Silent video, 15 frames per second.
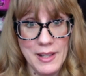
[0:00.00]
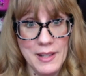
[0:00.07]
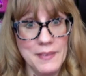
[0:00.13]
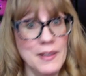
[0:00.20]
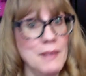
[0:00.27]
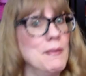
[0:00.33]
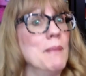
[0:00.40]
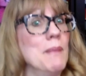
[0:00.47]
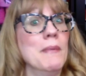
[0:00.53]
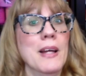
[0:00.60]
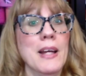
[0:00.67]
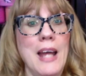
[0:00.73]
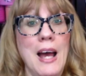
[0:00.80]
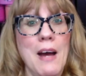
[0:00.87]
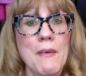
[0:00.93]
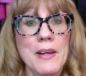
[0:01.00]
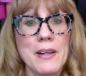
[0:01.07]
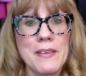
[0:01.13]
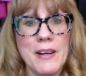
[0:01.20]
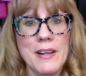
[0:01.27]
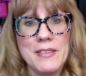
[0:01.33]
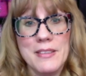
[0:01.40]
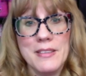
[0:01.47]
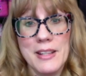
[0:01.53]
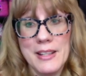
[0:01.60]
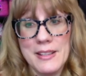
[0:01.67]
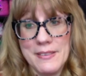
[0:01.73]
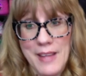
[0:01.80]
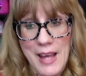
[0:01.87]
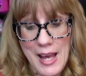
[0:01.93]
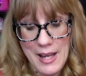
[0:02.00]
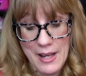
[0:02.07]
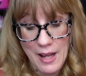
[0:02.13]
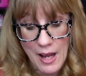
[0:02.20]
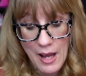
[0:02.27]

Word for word: in them. I'm like, how interesting is that?